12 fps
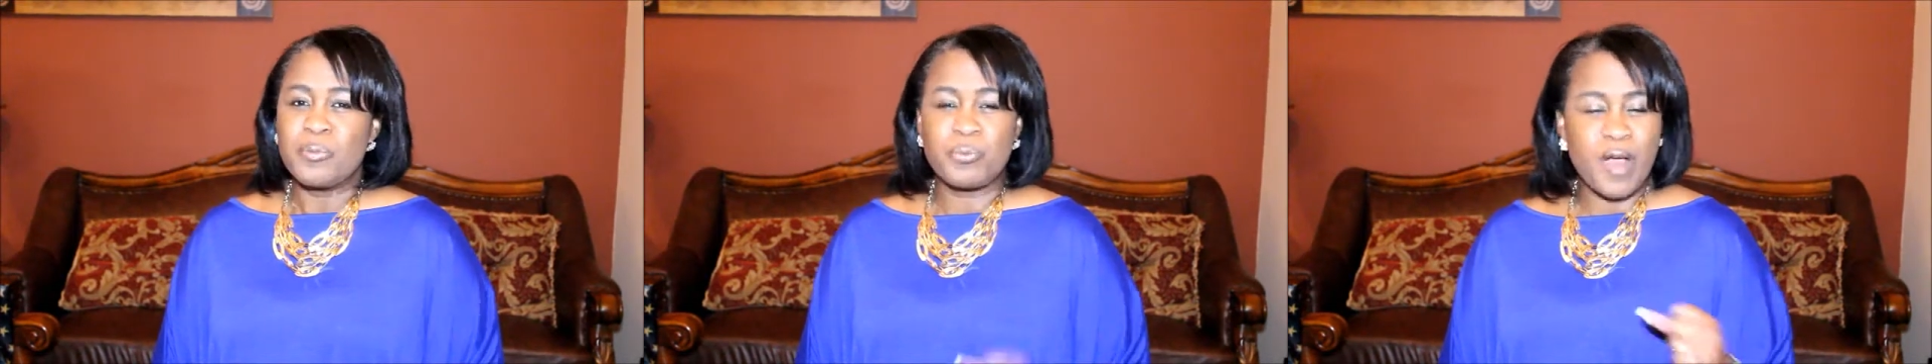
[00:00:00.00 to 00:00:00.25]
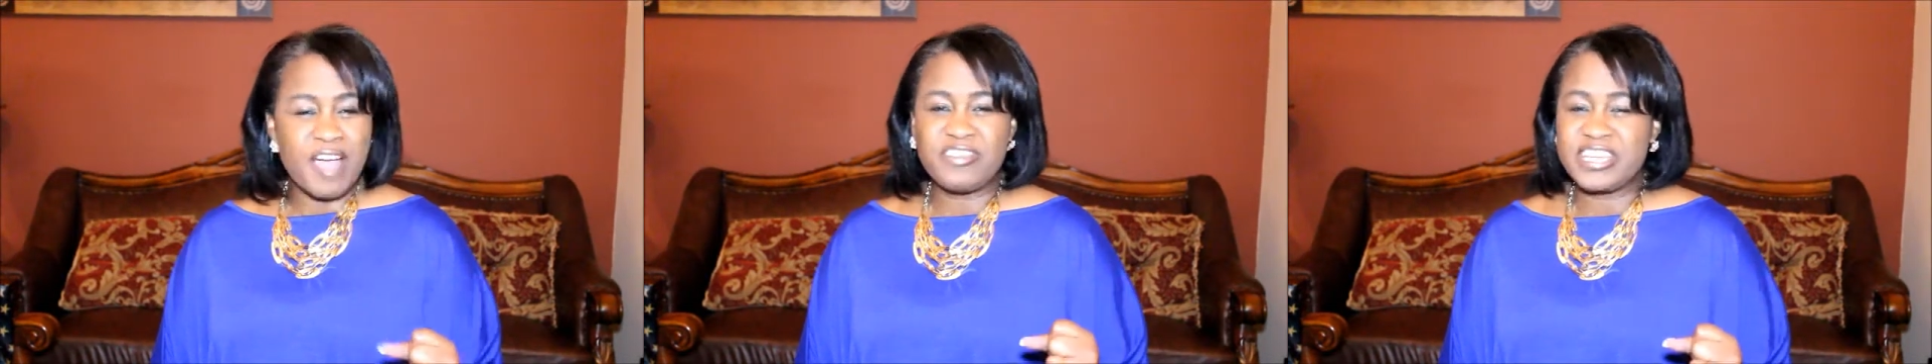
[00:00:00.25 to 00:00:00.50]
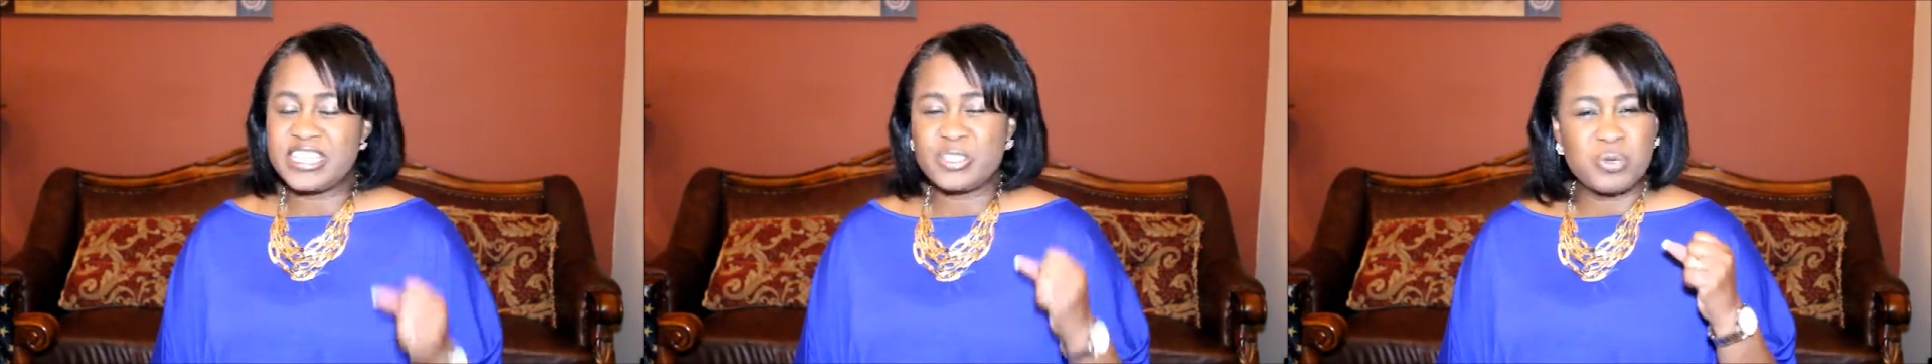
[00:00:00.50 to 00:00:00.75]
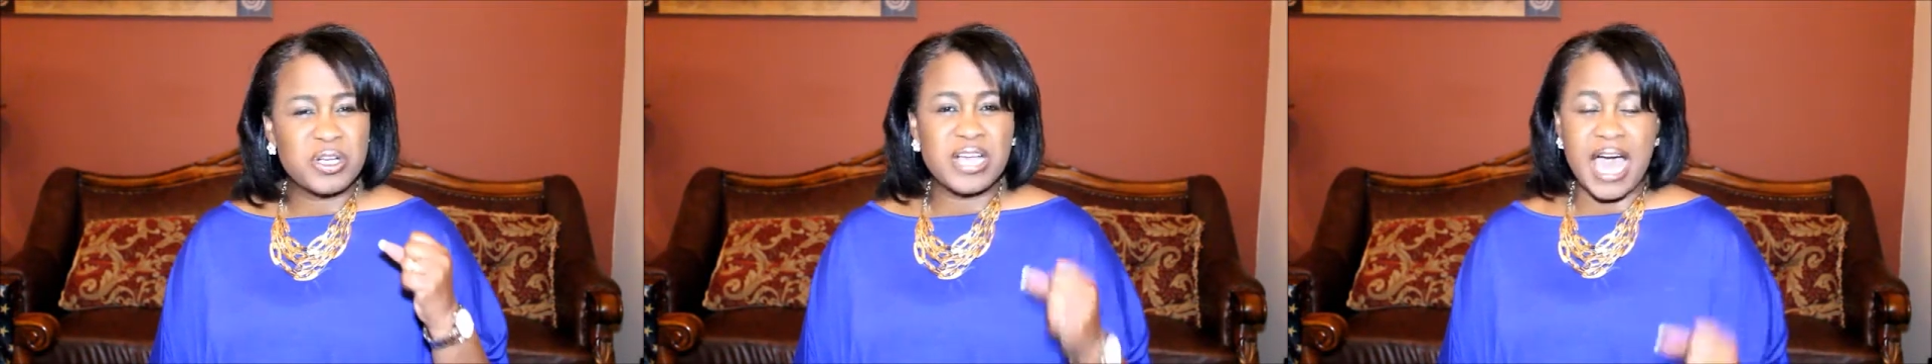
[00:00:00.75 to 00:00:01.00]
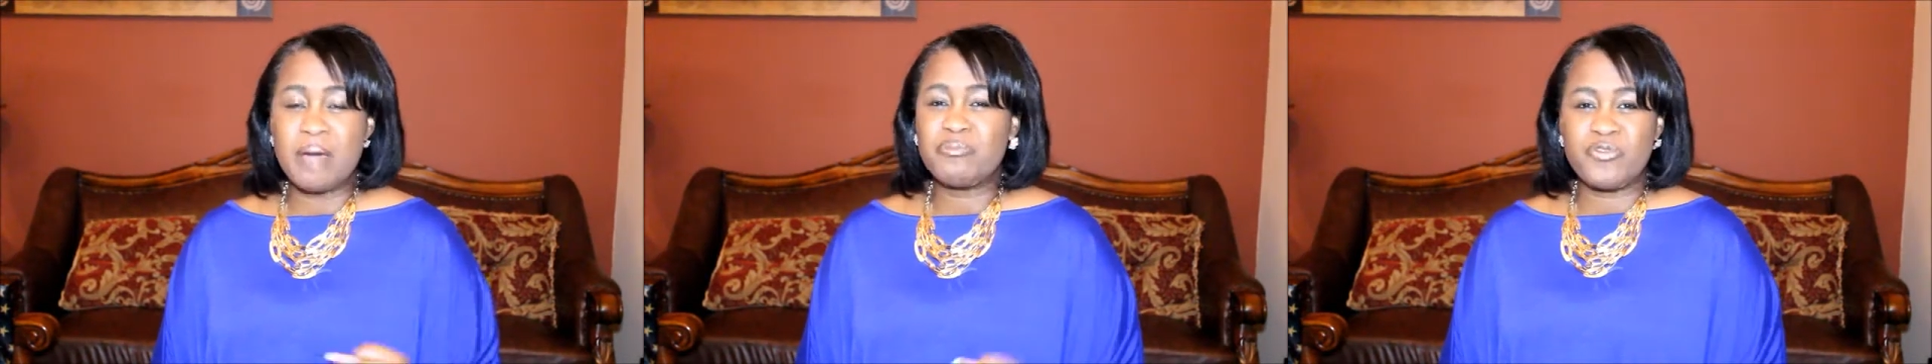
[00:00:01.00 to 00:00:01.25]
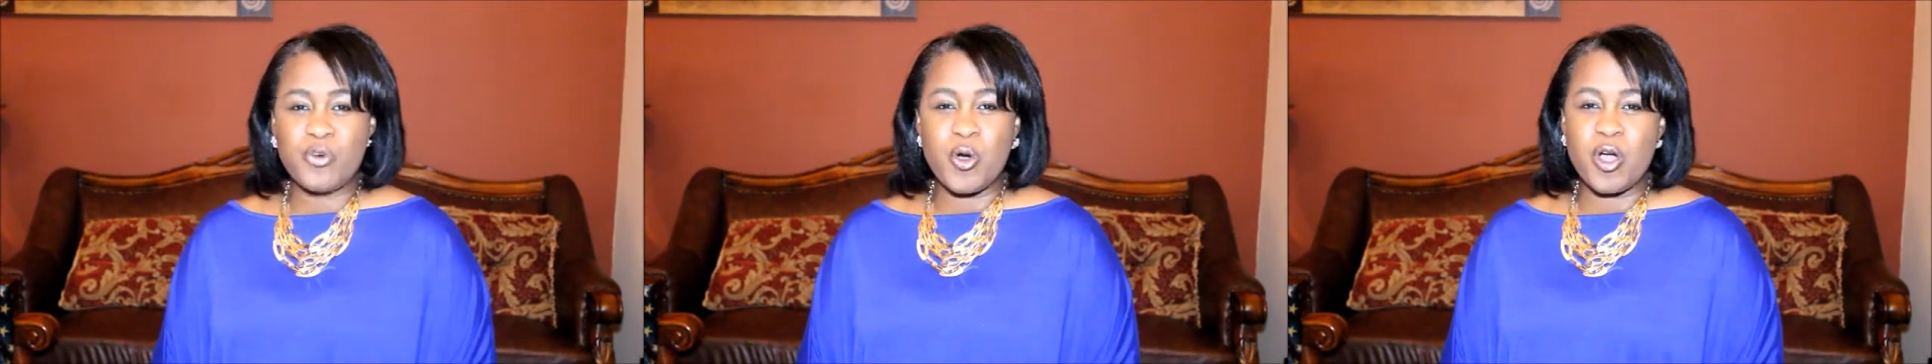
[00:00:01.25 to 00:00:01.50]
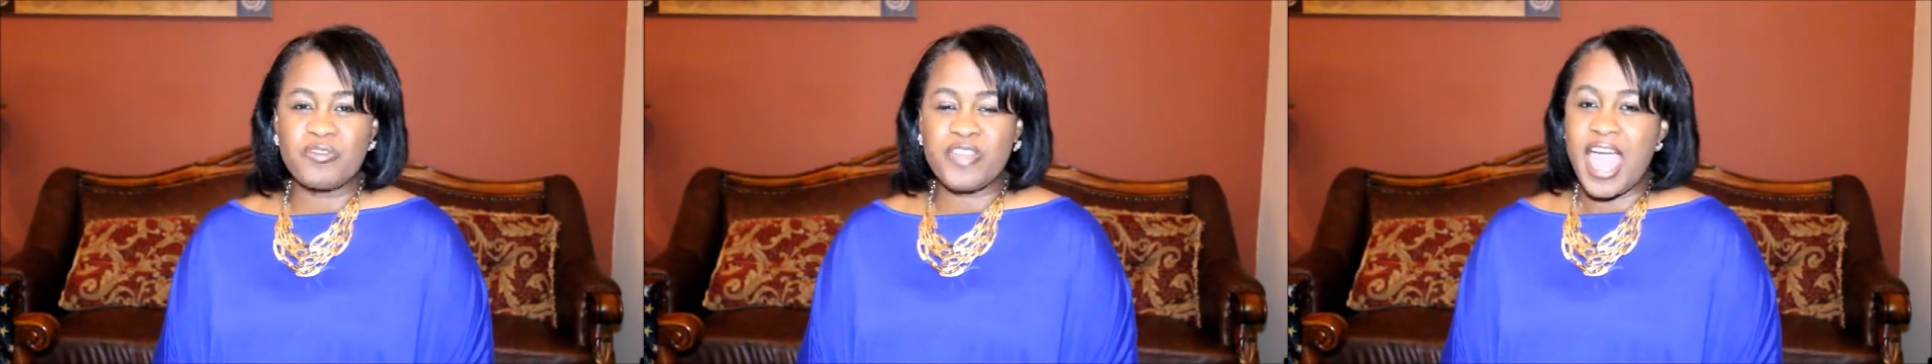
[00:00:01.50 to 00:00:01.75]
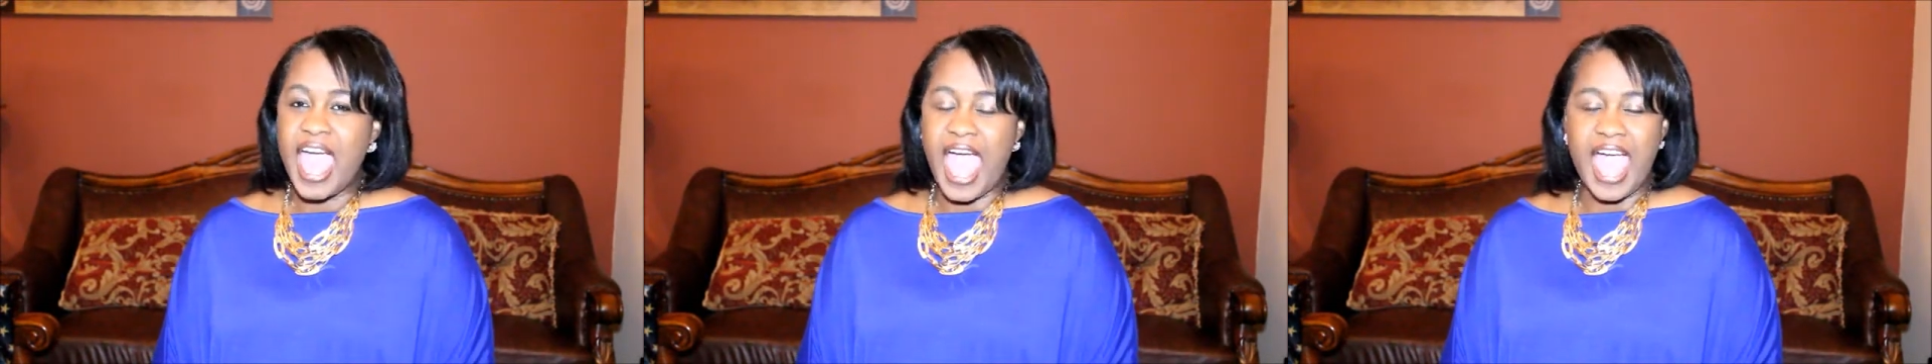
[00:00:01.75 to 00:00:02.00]
prophetess will come forth
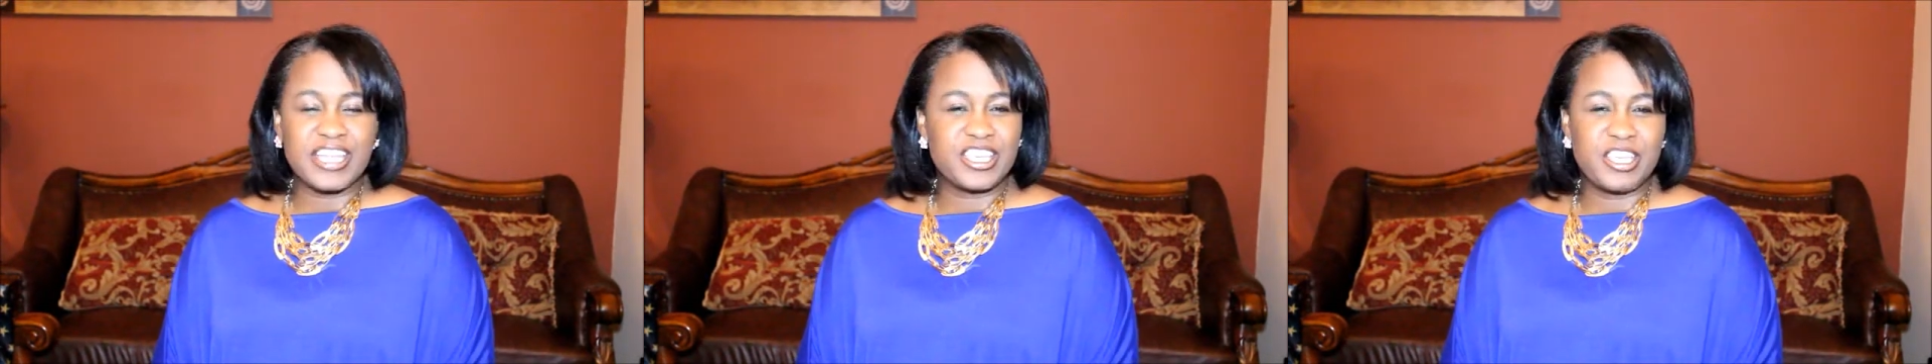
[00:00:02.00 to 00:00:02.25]
and